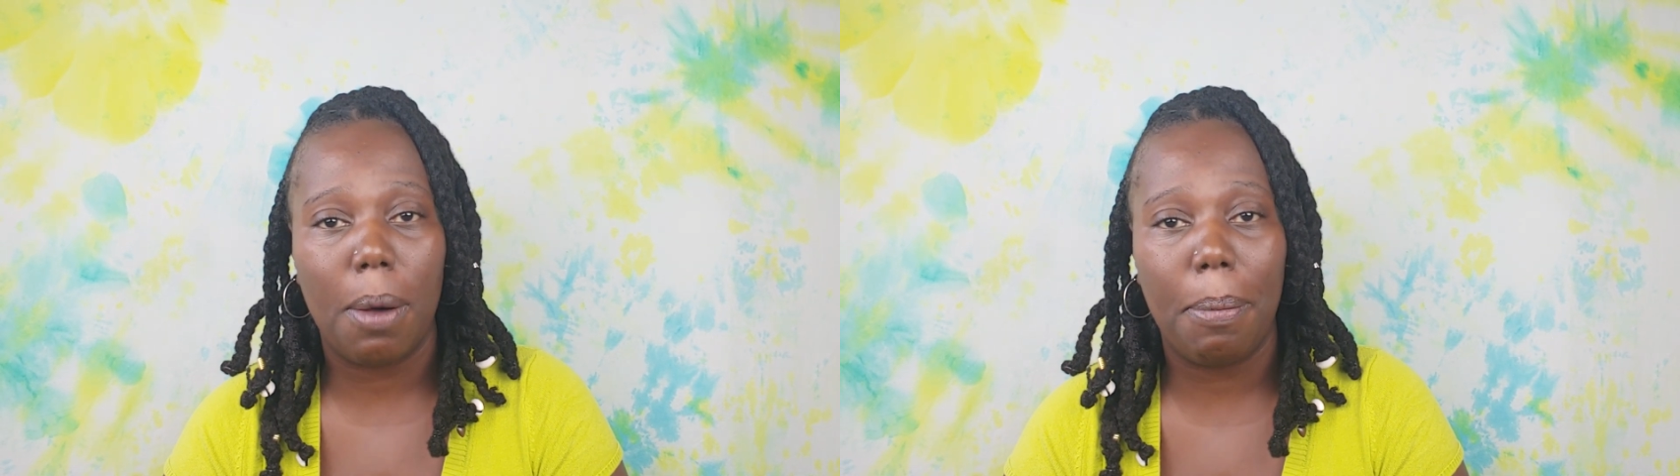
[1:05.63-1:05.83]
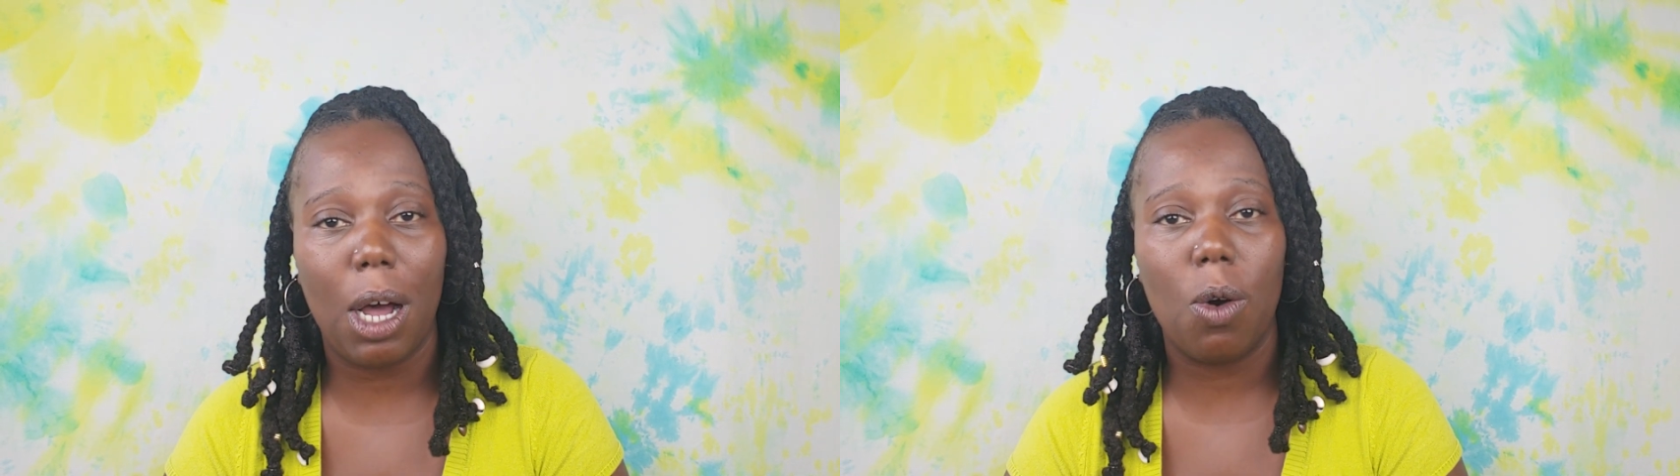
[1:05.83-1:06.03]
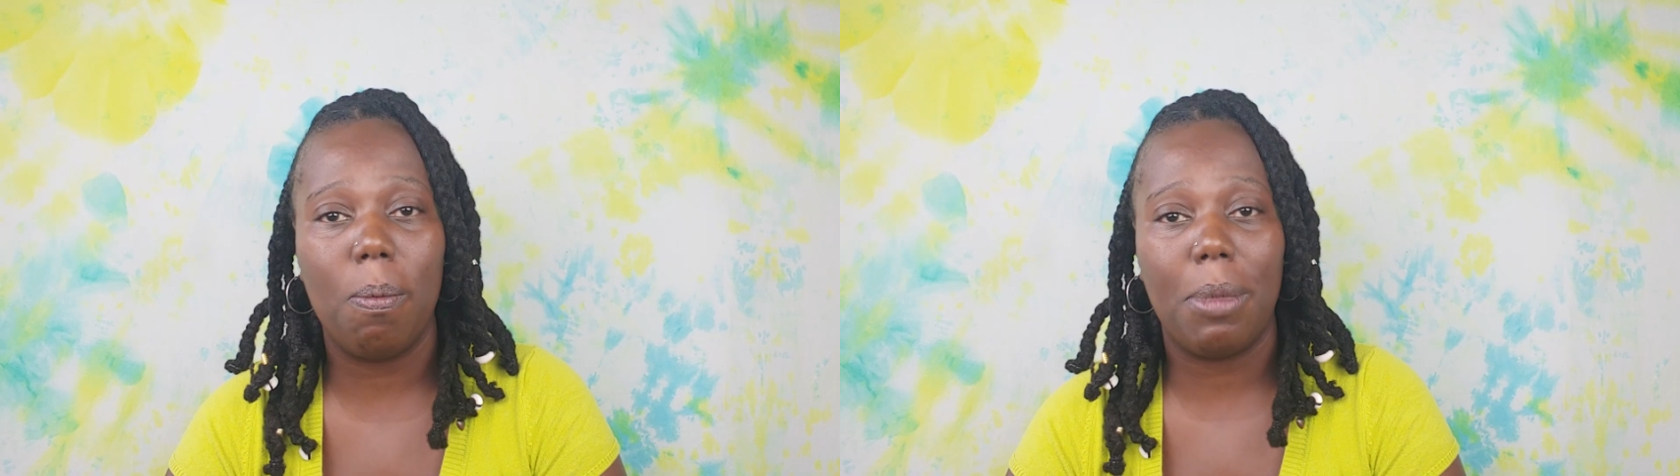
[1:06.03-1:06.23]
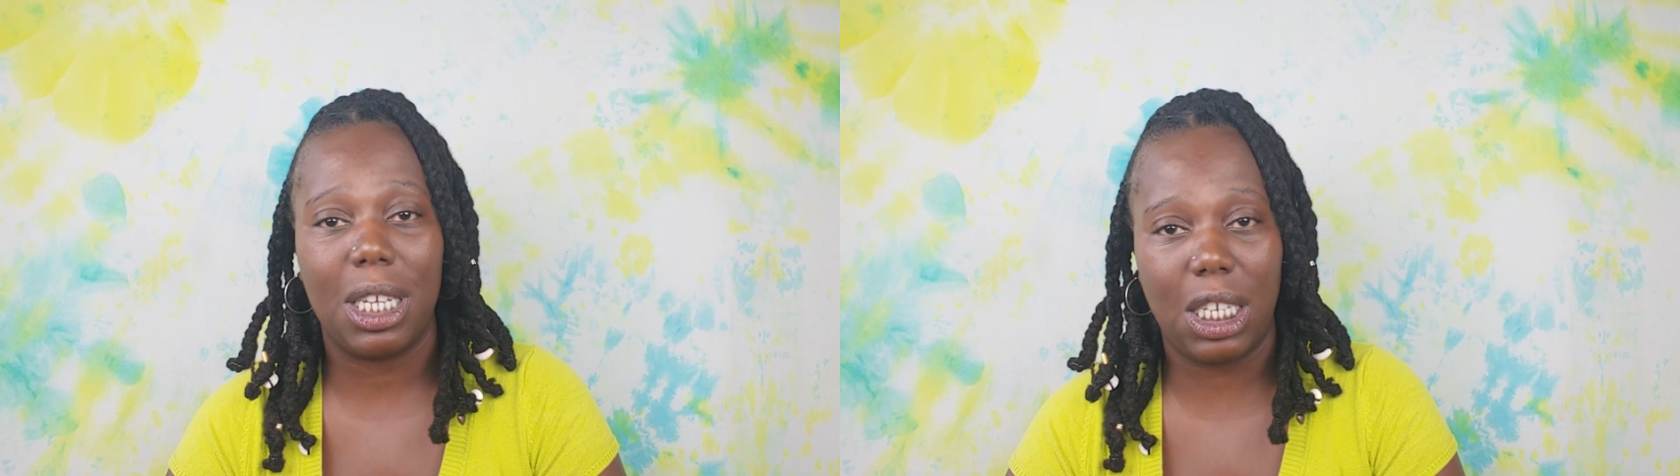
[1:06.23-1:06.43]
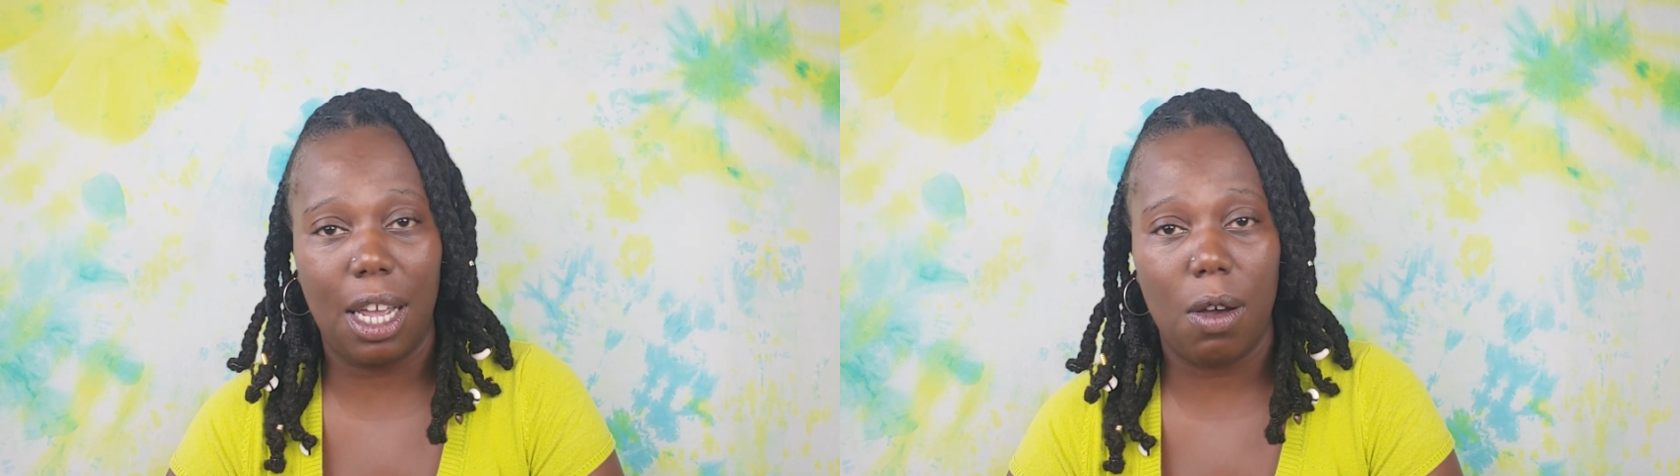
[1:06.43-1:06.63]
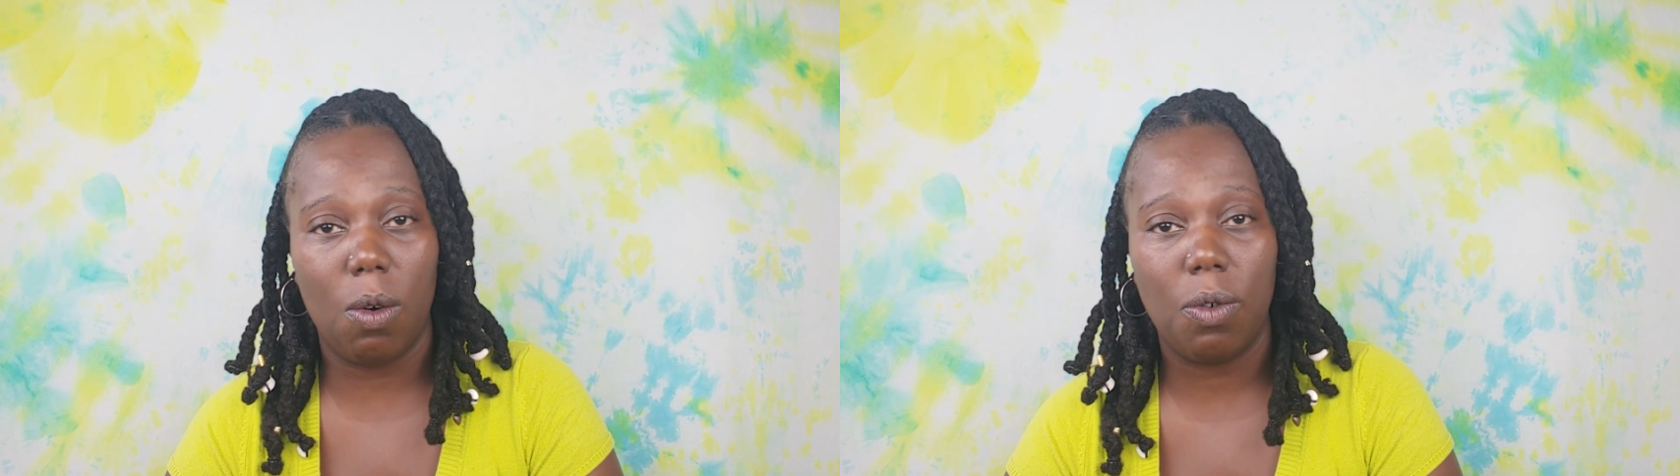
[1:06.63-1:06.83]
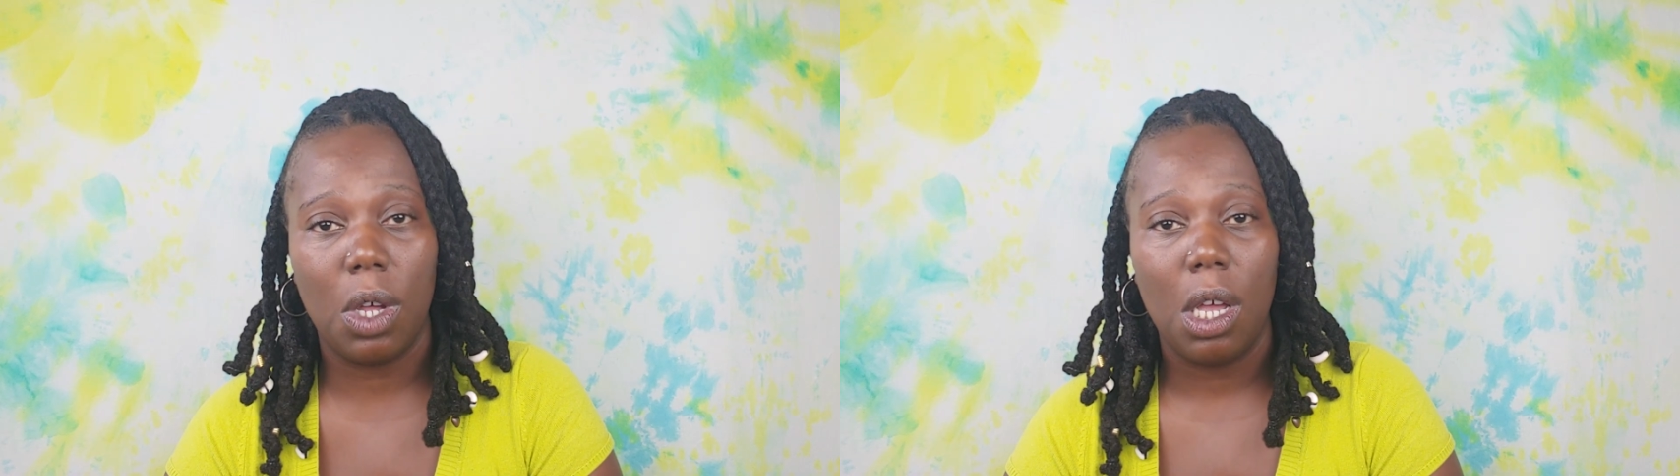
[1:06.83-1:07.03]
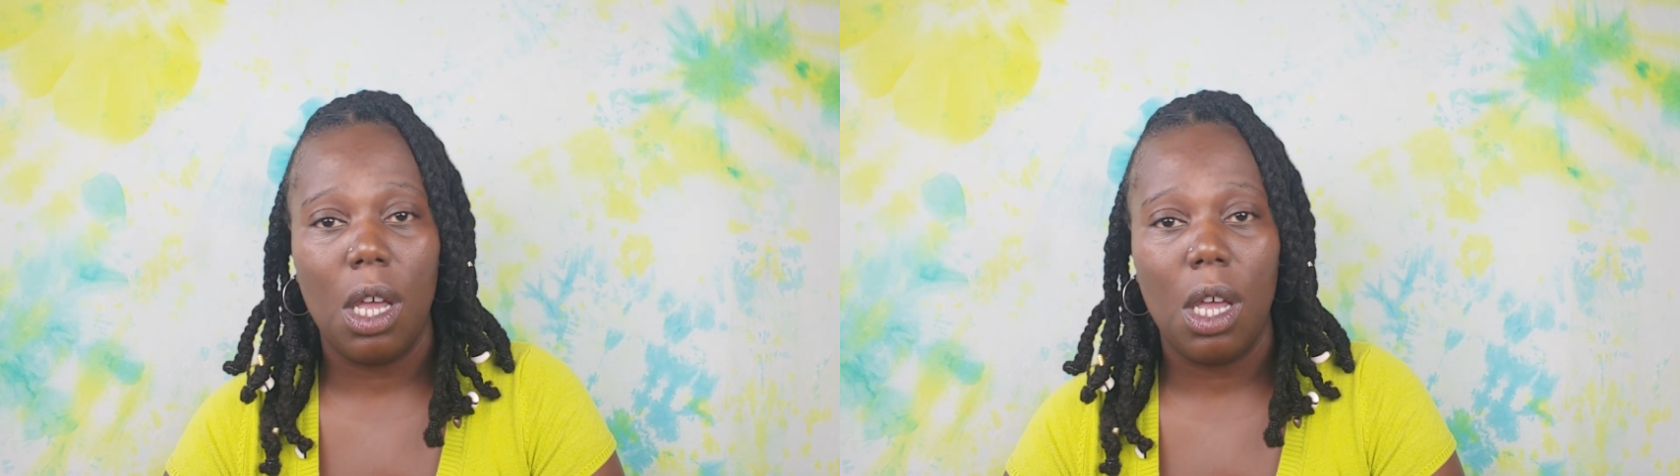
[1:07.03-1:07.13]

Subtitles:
about myself,